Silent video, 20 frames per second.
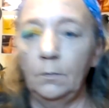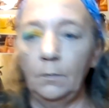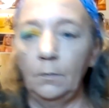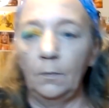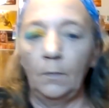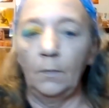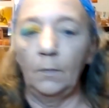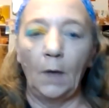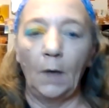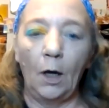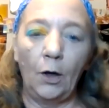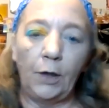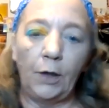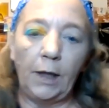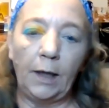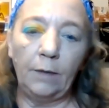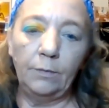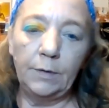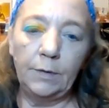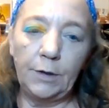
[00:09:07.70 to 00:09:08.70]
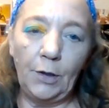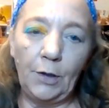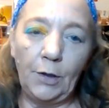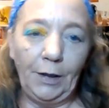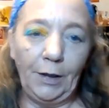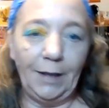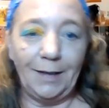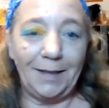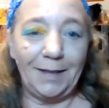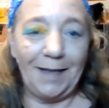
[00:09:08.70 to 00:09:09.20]
Okay, it was only a
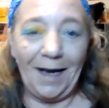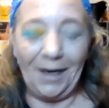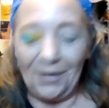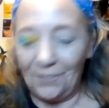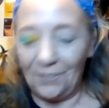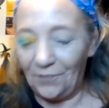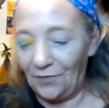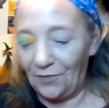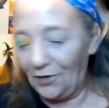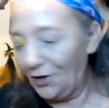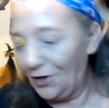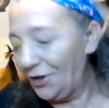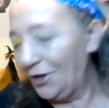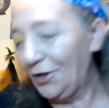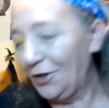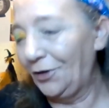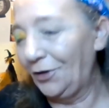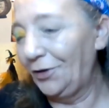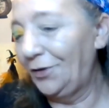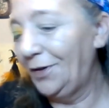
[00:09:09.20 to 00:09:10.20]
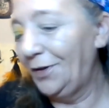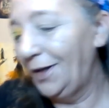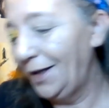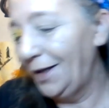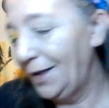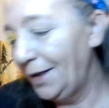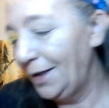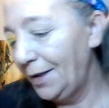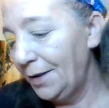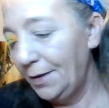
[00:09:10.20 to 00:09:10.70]
second for you,
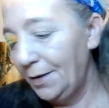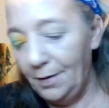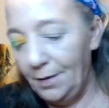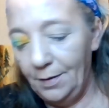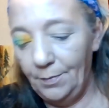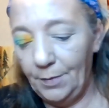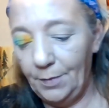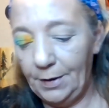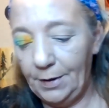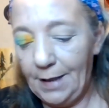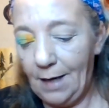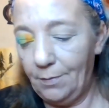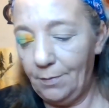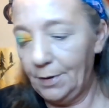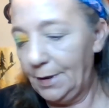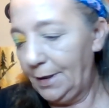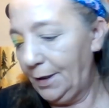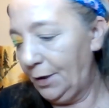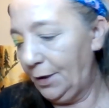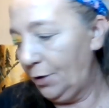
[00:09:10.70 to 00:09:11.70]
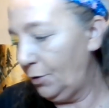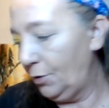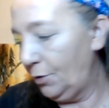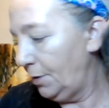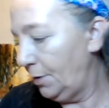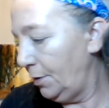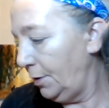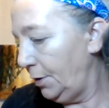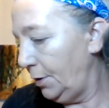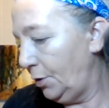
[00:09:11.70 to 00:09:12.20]
but that was the
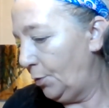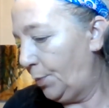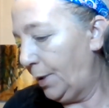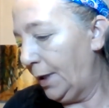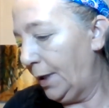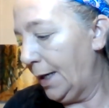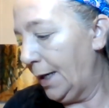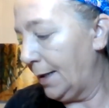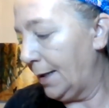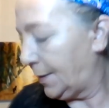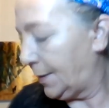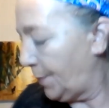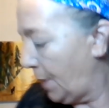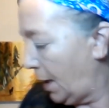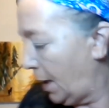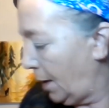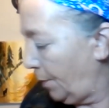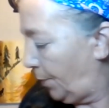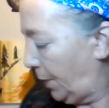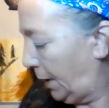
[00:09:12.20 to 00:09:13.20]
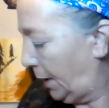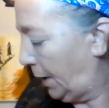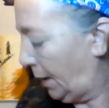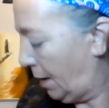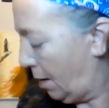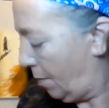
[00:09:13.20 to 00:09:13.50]
UPS man picking up